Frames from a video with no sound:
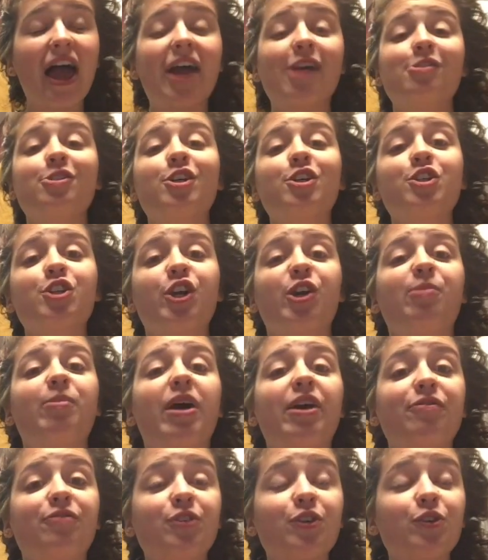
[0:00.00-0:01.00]
and to share
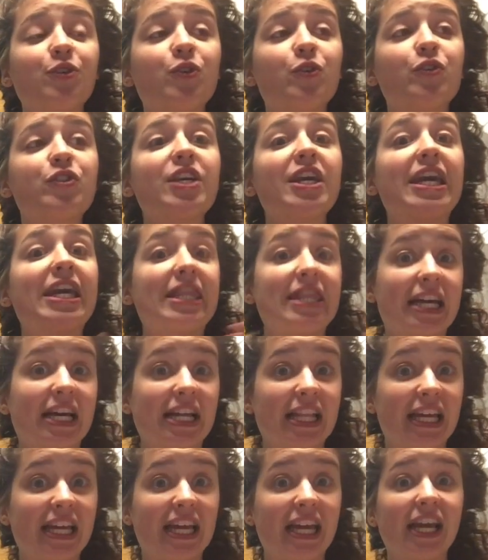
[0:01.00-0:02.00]
my views in the
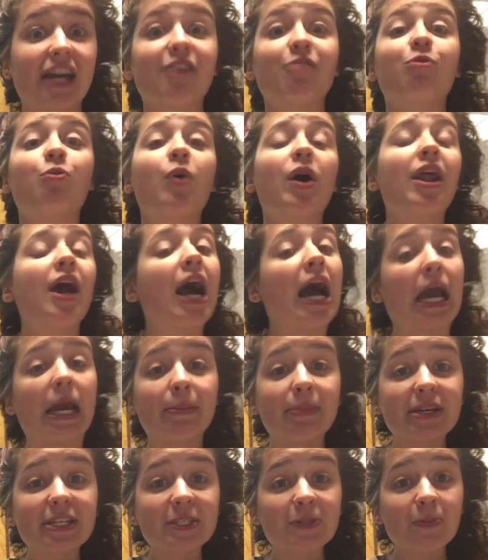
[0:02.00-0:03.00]
clinic of what I
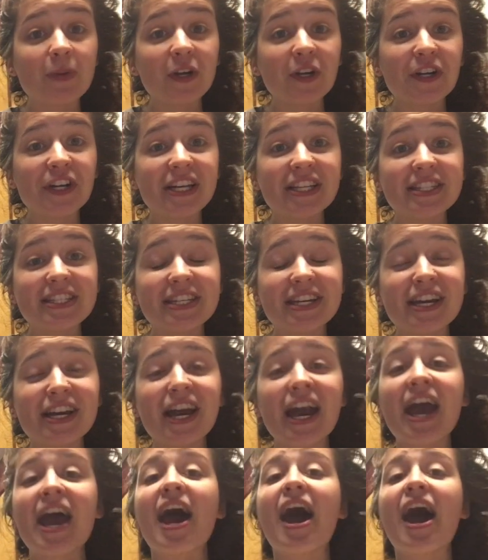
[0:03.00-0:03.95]
am experiencing